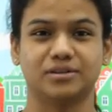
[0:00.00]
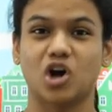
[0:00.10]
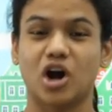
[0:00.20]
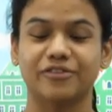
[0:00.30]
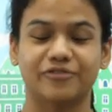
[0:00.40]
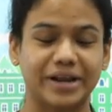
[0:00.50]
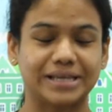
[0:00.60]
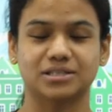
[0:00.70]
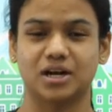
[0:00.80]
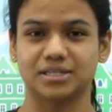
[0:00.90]
not a
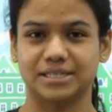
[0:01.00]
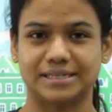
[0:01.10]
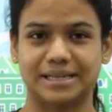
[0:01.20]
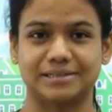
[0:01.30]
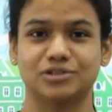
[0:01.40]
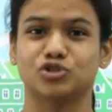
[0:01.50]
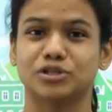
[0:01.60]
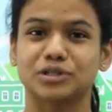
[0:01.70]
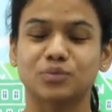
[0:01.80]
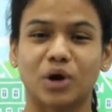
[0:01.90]
phrase, not a sentence,
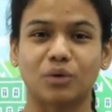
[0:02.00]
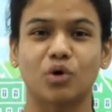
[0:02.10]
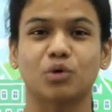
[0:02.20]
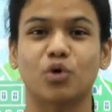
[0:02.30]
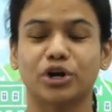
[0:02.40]
just in one word.